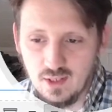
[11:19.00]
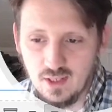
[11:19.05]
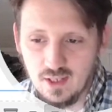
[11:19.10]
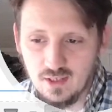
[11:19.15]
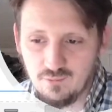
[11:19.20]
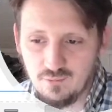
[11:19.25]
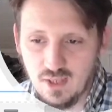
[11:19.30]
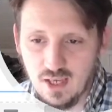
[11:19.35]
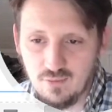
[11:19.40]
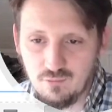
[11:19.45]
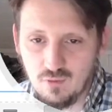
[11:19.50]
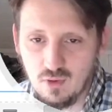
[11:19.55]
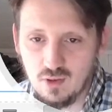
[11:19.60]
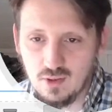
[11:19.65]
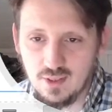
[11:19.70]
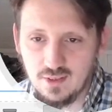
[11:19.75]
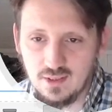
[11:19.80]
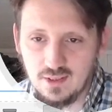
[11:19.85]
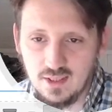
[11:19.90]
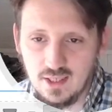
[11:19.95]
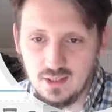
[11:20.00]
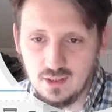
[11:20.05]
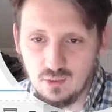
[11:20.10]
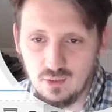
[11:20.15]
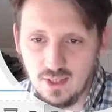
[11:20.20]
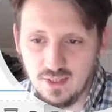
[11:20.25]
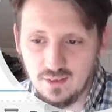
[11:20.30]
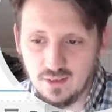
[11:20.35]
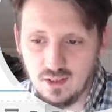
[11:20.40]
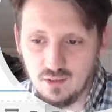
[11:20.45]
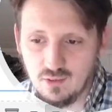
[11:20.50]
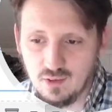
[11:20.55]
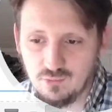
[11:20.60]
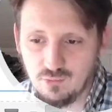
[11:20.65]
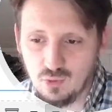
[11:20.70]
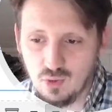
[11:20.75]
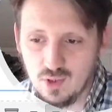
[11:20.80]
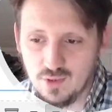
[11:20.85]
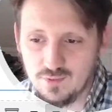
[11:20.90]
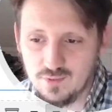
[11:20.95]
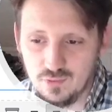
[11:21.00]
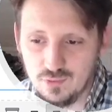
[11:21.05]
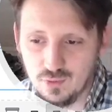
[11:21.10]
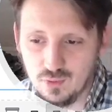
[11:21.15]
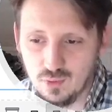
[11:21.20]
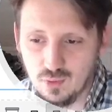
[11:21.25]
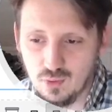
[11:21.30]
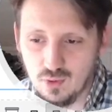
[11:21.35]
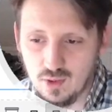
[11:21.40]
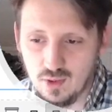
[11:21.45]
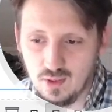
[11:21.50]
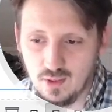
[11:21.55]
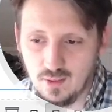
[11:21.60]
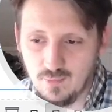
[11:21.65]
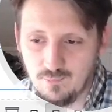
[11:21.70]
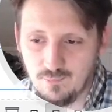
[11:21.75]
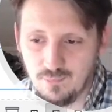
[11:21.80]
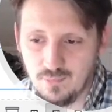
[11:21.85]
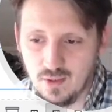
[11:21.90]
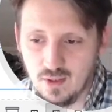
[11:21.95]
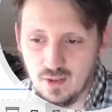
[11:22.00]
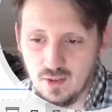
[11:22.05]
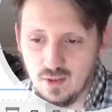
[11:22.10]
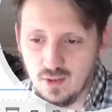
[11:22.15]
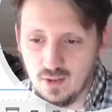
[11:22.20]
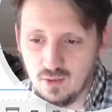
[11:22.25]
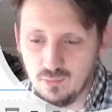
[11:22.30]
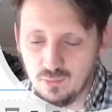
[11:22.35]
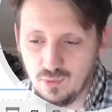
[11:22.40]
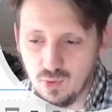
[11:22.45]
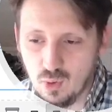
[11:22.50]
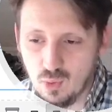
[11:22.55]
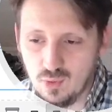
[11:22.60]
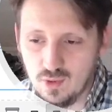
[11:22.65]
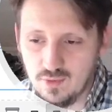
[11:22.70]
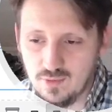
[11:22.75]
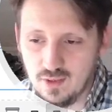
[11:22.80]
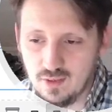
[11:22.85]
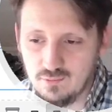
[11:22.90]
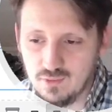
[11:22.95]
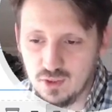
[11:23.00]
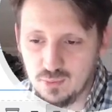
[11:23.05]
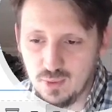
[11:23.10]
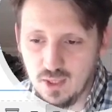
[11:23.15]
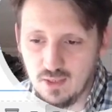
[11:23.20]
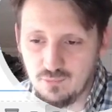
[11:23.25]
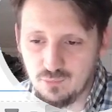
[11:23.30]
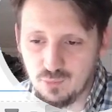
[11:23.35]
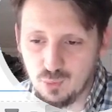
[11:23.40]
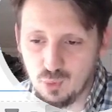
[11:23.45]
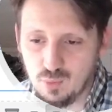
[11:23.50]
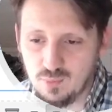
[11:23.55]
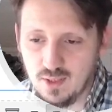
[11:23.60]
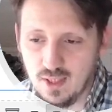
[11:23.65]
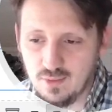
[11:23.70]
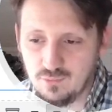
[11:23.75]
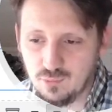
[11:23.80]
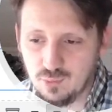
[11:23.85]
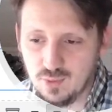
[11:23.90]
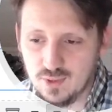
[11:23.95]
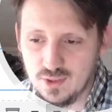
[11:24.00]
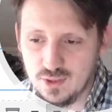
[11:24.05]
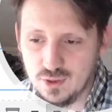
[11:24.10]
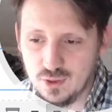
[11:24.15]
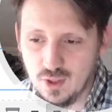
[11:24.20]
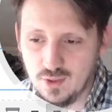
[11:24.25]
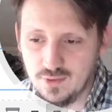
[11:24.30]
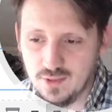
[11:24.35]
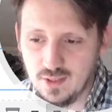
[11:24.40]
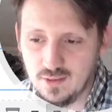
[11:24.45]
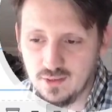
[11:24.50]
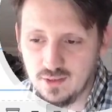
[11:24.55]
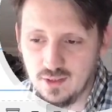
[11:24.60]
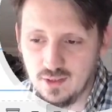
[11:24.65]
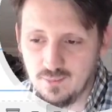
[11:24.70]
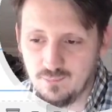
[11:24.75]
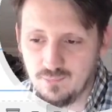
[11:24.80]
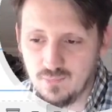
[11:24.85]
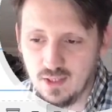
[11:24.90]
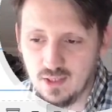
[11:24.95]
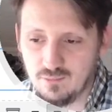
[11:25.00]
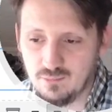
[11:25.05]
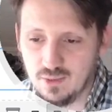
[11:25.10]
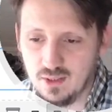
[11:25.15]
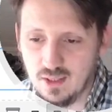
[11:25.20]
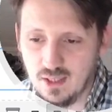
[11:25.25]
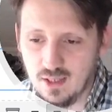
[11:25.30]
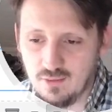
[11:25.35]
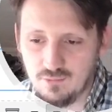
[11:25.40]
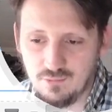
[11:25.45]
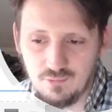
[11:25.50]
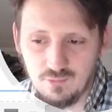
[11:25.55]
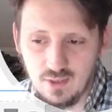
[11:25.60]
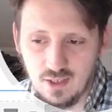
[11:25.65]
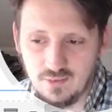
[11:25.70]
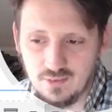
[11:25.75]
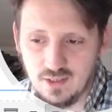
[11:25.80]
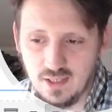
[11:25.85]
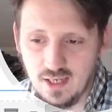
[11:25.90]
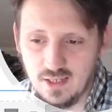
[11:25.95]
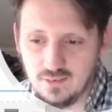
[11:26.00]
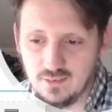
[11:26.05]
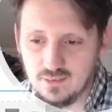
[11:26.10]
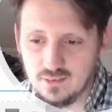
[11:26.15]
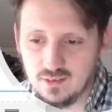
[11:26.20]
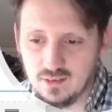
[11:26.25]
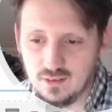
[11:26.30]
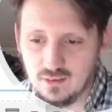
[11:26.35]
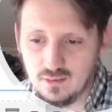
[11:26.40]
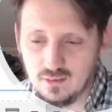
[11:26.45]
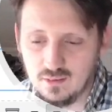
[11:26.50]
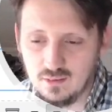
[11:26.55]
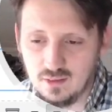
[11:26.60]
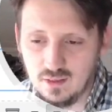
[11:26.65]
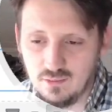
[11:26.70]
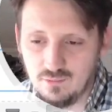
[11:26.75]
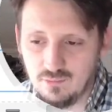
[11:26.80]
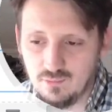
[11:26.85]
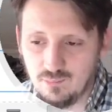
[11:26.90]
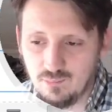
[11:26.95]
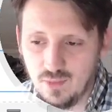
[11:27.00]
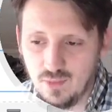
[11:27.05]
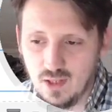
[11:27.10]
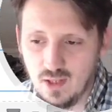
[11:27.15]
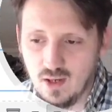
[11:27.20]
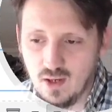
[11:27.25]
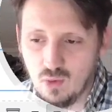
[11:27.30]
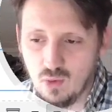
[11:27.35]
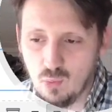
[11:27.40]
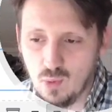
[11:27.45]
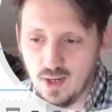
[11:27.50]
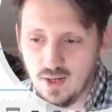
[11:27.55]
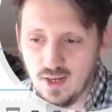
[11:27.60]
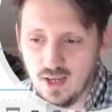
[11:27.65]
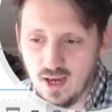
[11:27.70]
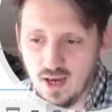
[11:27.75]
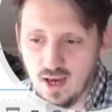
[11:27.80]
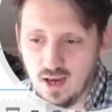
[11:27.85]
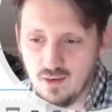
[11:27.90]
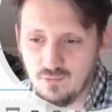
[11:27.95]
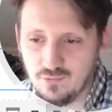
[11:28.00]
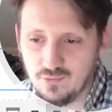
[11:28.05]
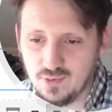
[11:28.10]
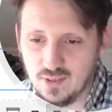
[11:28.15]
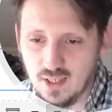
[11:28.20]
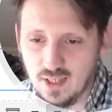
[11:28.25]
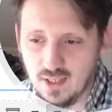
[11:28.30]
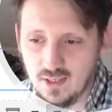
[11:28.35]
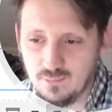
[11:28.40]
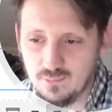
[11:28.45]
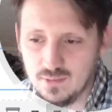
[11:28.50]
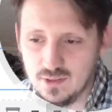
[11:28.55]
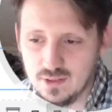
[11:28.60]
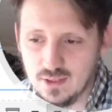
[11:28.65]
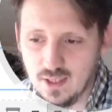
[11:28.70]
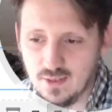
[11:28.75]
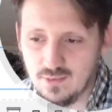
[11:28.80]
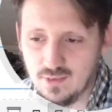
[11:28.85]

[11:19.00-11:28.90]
we have already calculated our force. So the only thing which we have to do, we have to insert that here, and we have at the end given 1/2 times, and